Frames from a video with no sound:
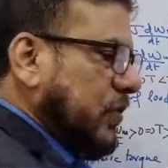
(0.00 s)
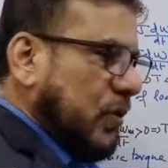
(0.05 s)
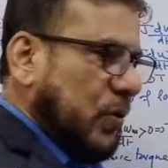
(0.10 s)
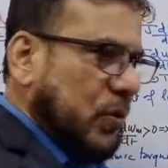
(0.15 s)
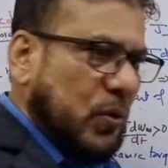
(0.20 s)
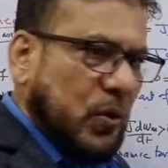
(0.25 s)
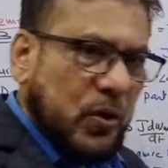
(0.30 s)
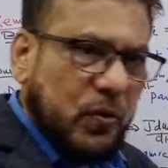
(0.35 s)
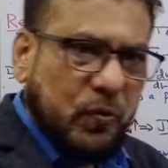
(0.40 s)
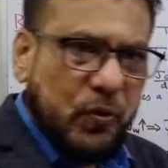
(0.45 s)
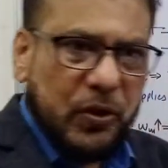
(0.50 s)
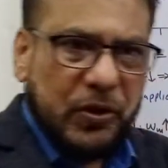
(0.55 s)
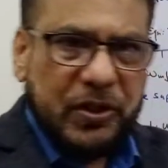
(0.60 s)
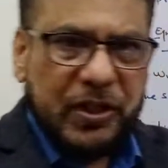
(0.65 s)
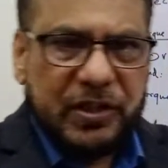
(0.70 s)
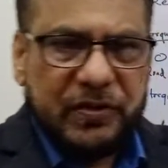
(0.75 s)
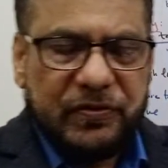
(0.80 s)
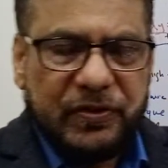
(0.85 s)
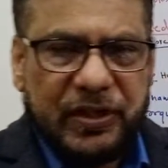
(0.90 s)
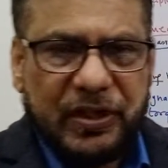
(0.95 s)
load
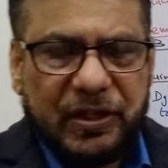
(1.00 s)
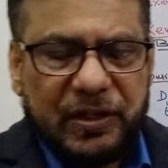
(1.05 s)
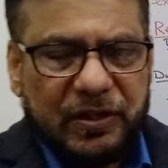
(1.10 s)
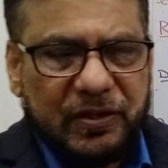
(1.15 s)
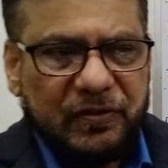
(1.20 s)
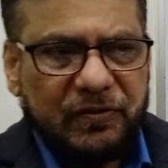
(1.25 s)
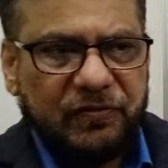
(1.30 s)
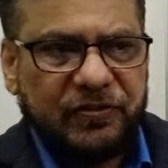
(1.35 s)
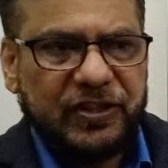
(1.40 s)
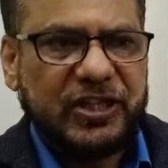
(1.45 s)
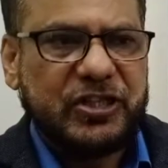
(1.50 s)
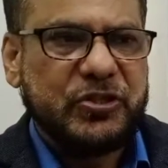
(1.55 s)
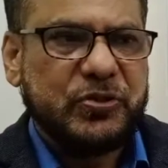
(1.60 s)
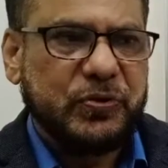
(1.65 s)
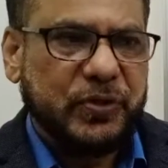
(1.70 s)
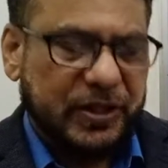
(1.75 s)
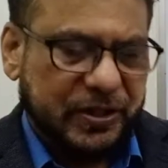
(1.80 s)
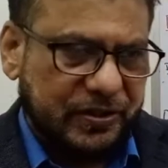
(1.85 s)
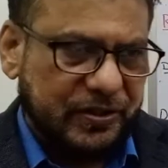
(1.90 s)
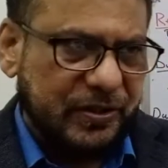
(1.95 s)
voltage will
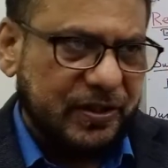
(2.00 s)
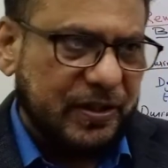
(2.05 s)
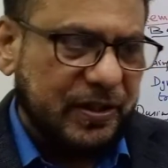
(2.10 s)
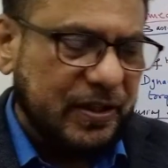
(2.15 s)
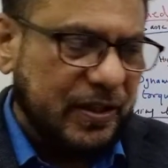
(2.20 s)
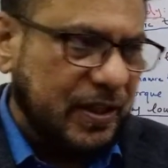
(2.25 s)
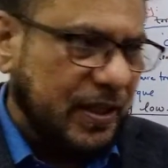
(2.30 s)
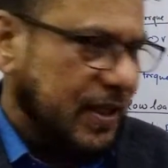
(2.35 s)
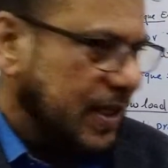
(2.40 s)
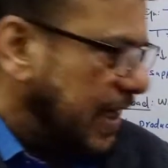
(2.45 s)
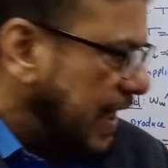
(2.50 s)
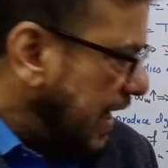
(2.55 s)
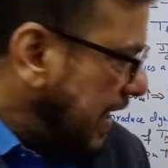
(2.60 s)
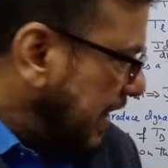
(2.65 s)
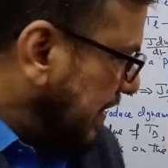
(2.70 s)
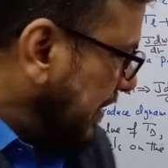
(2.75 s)
fluctuate, and